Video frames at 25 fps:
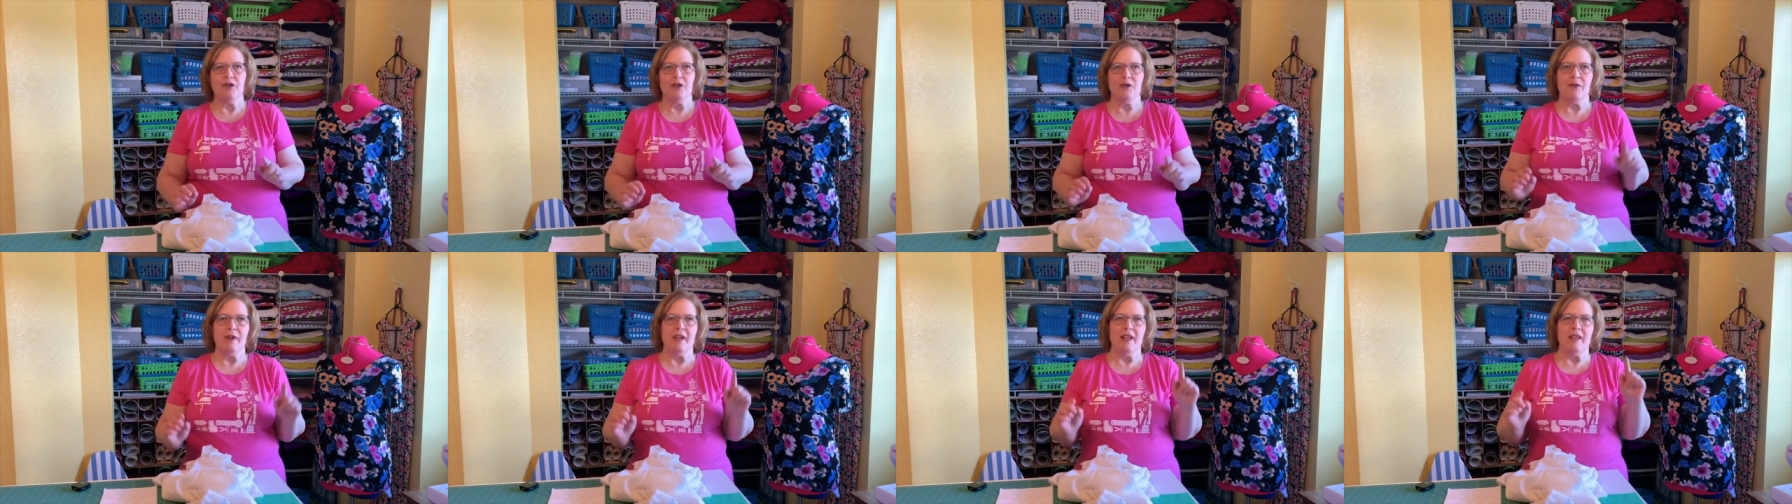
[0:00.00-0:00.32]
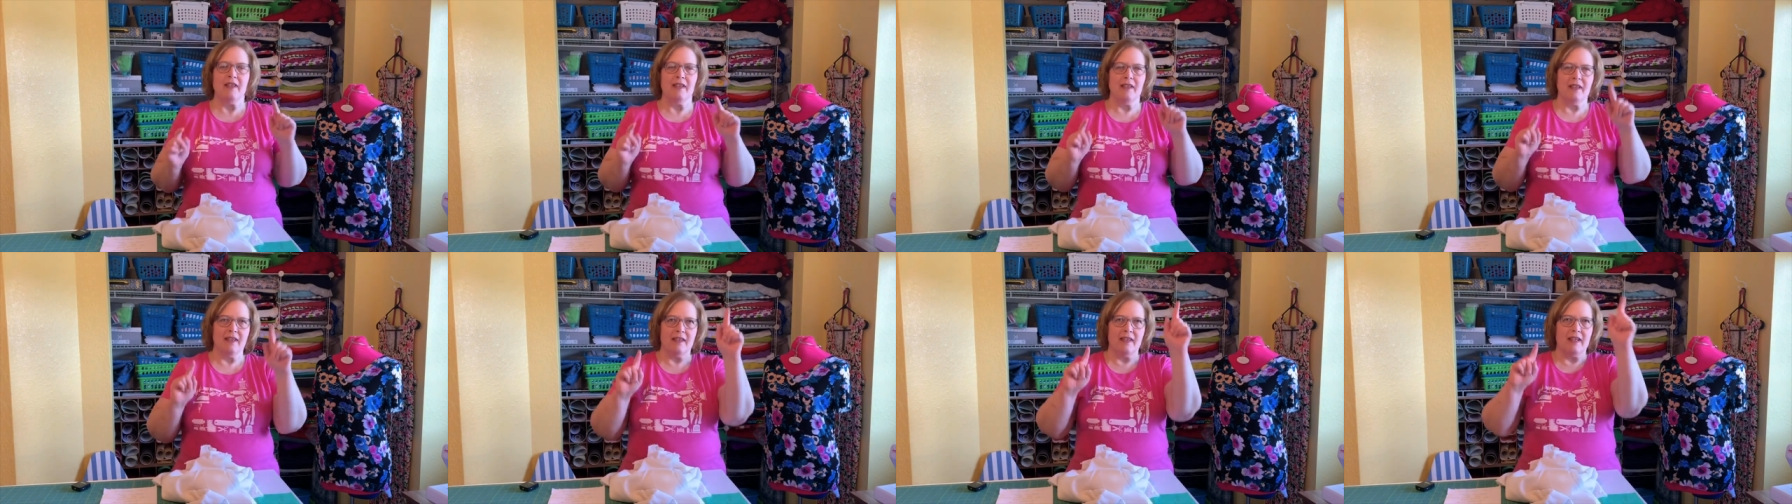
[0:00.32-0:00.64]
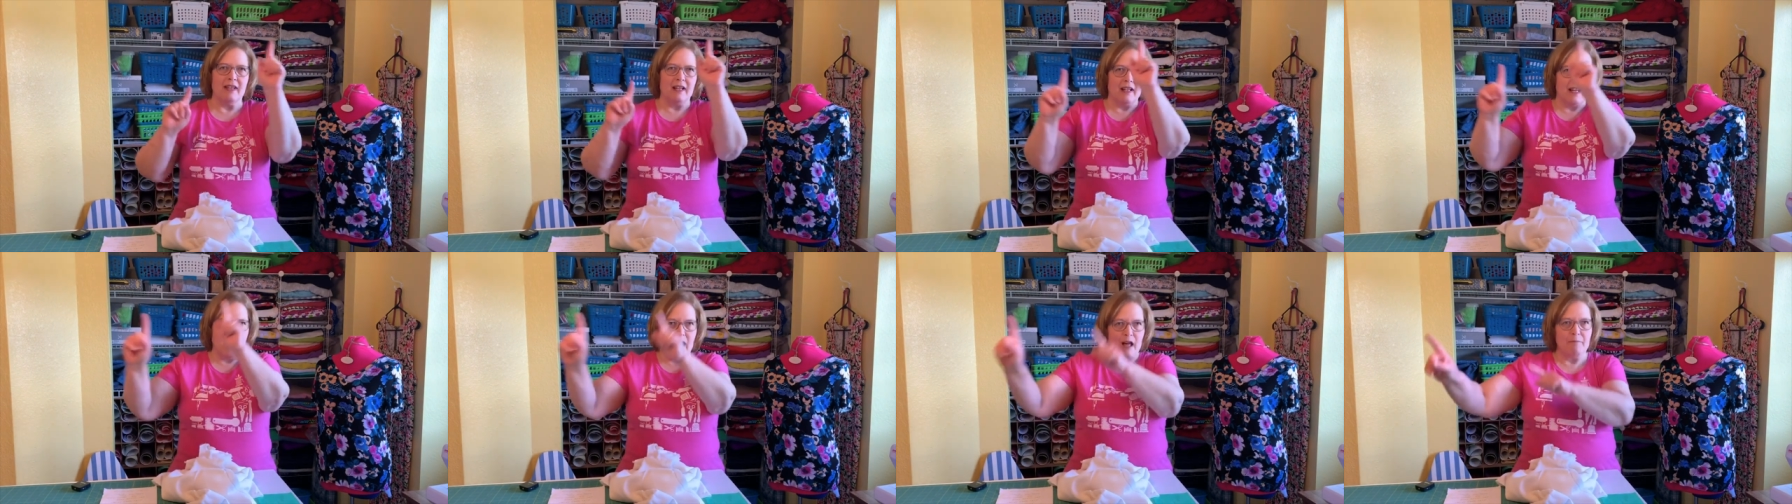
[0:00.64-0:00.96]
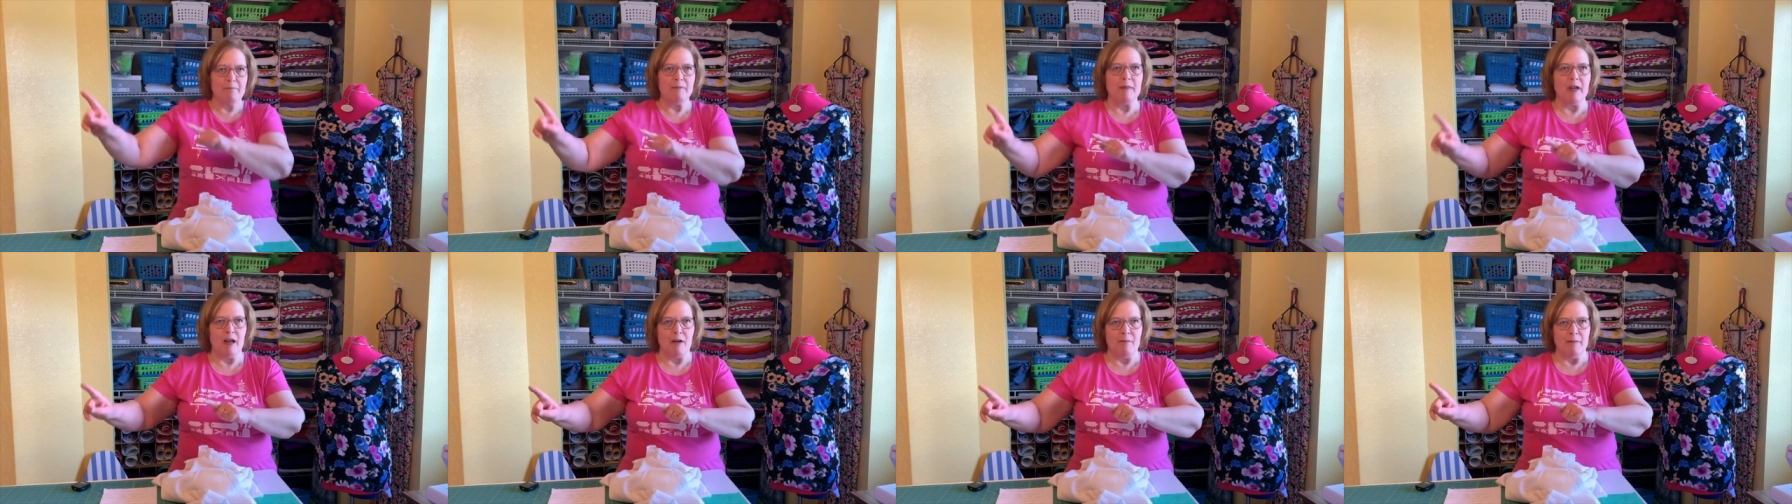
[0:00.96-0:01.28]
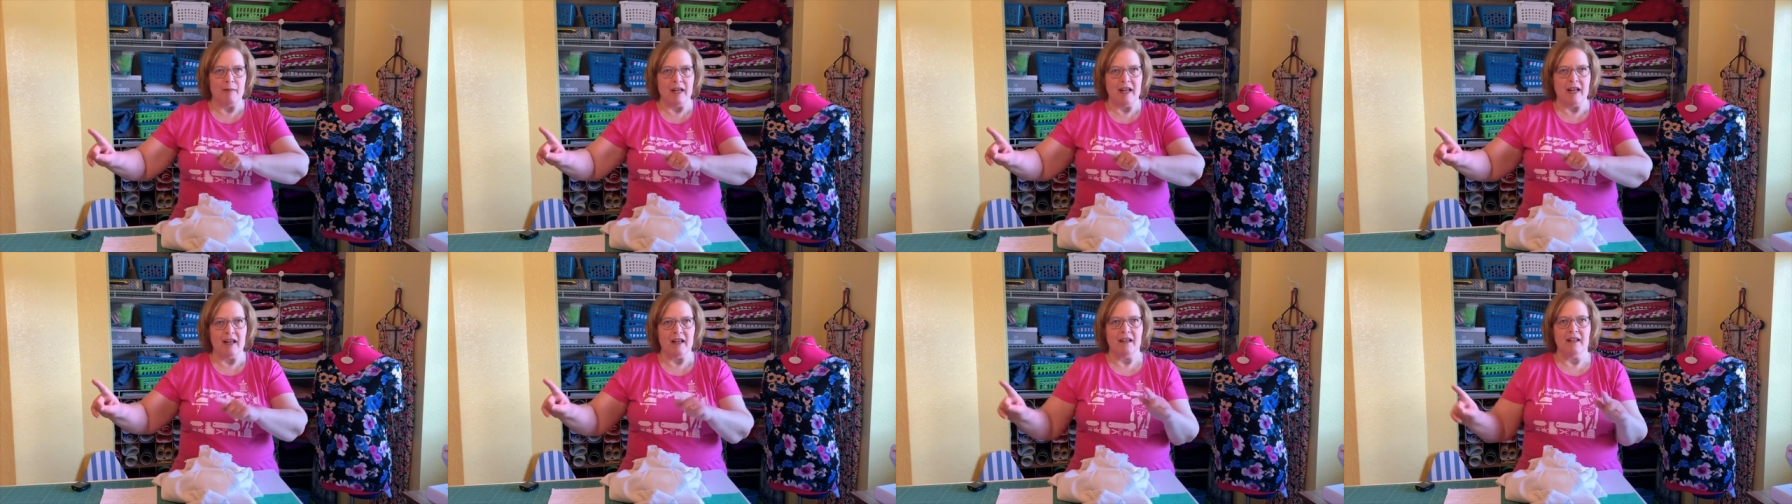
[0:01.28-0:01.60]
you in the
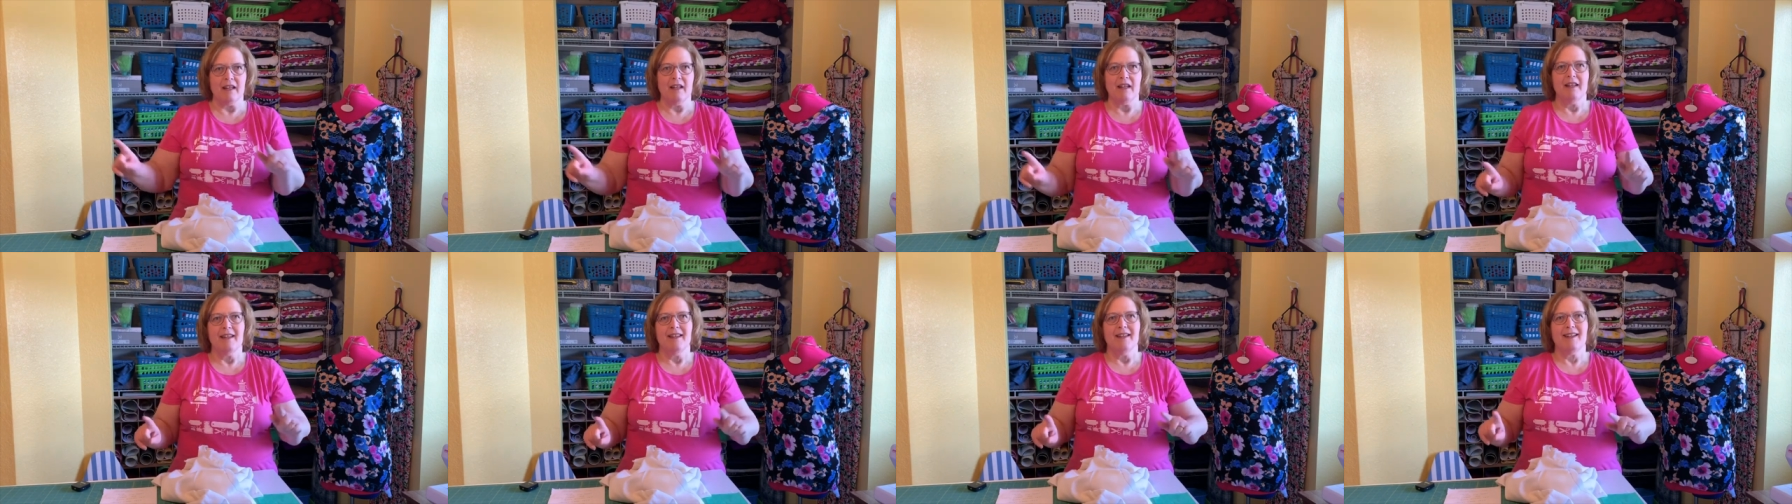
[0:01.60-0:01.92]
upcoming